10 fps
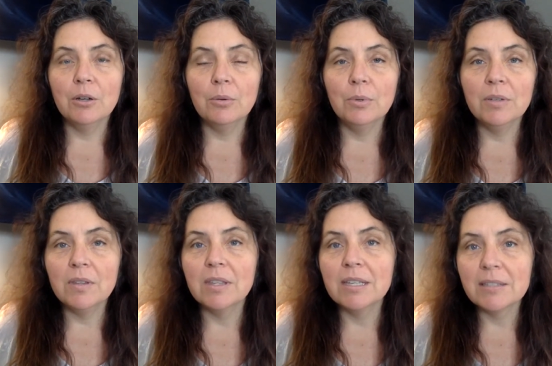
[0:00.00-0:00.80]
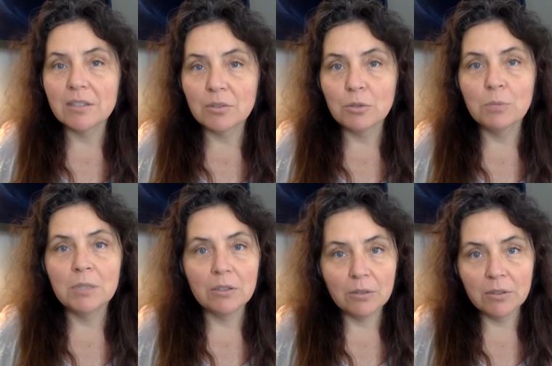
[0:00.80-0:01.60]
One of the things that drew me to
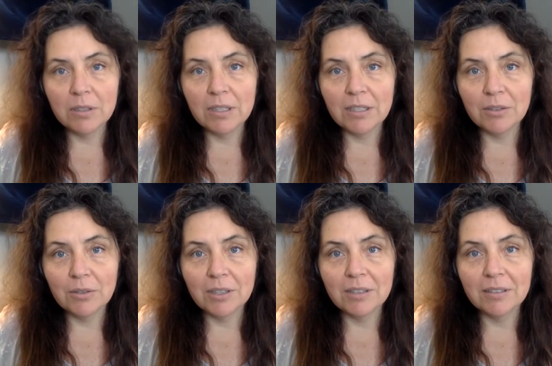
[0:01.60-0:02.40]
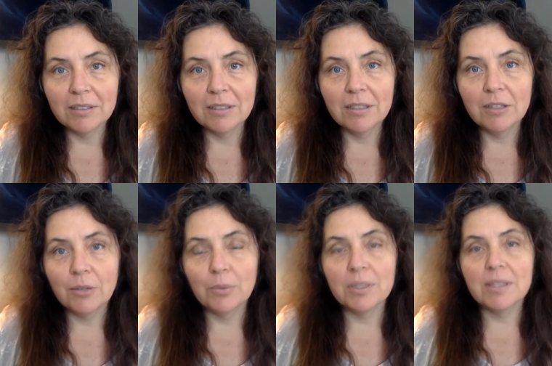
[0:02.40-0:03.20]
Kundalini Yoga
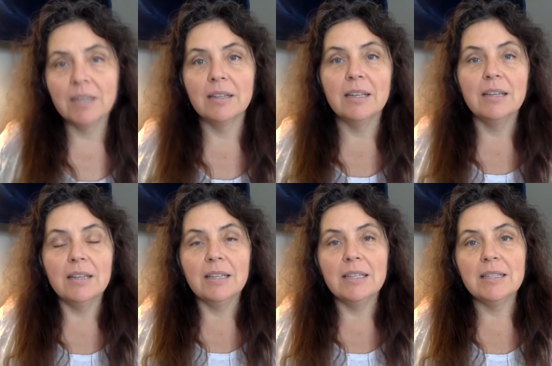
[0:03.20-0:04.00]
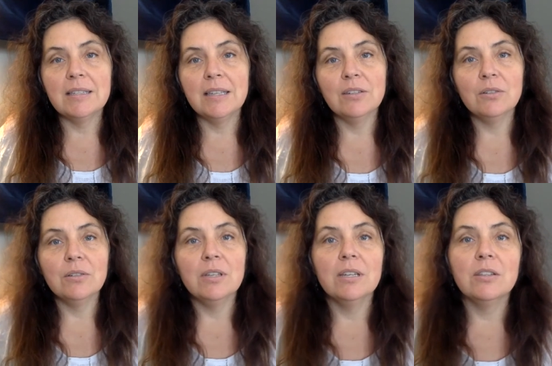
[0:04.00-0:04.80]
was that he
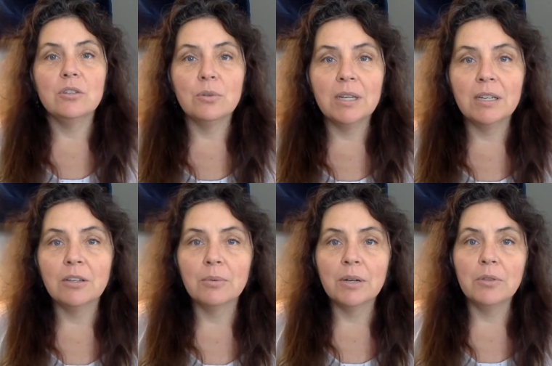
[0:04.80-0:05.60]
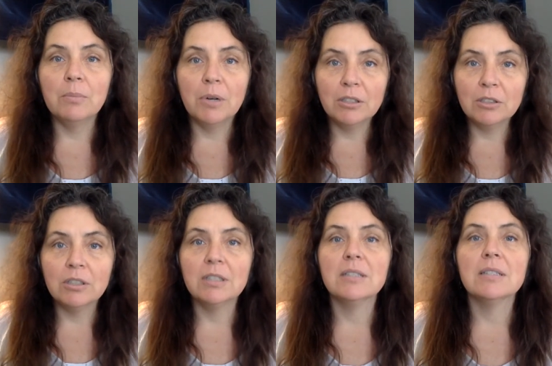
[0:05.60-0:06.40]
centered the training around the
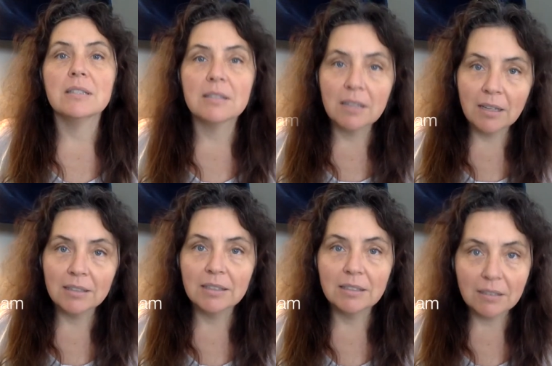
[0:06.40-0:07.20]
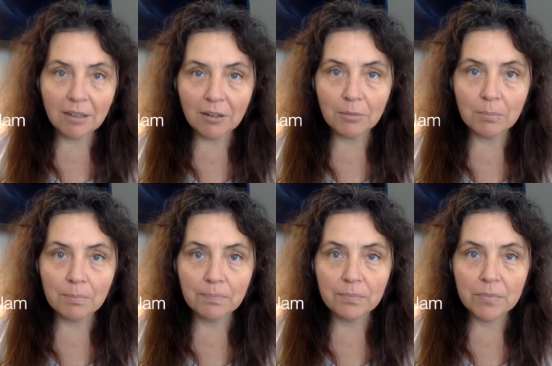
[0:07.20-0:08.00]
mantra Sat Nam.
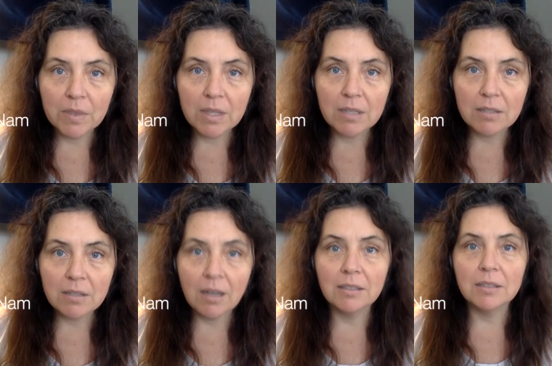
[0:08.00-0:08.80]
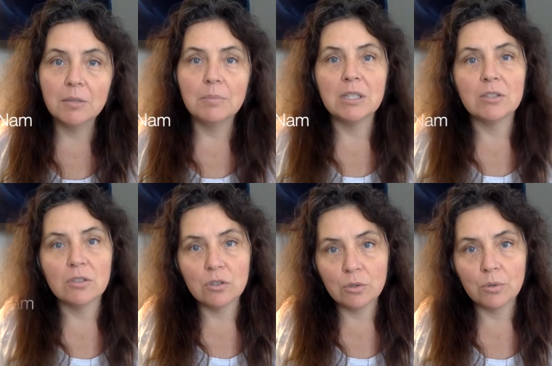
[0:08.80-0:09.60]
Sat means
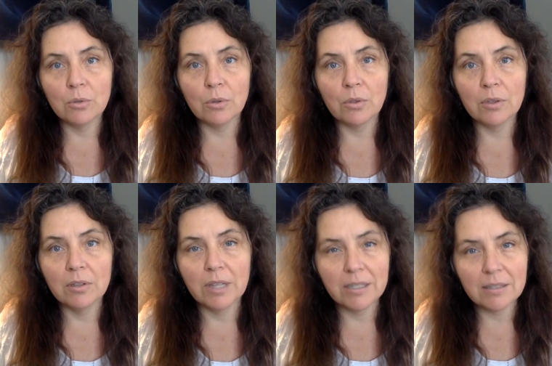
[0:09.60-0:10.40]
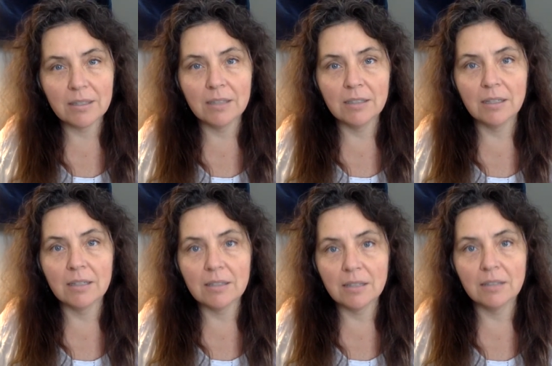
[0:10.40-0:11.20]
truth, like Satya,
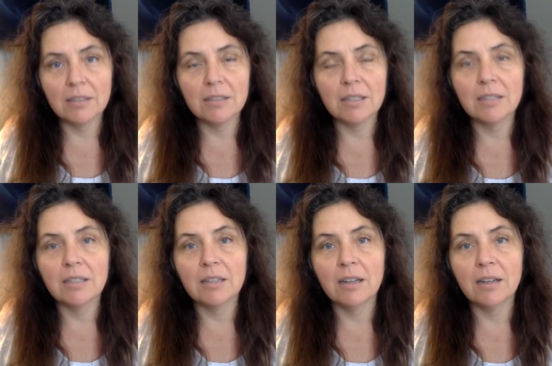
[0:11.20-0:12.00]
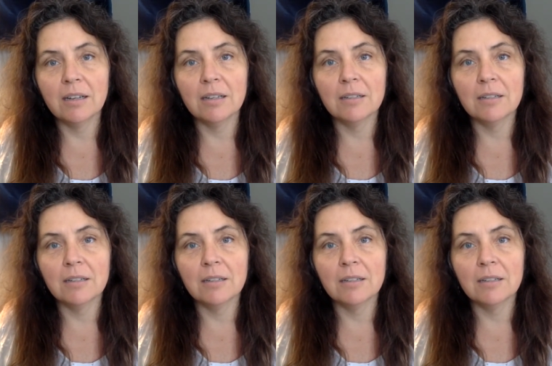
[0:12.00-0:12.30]
sat, Satyagraha.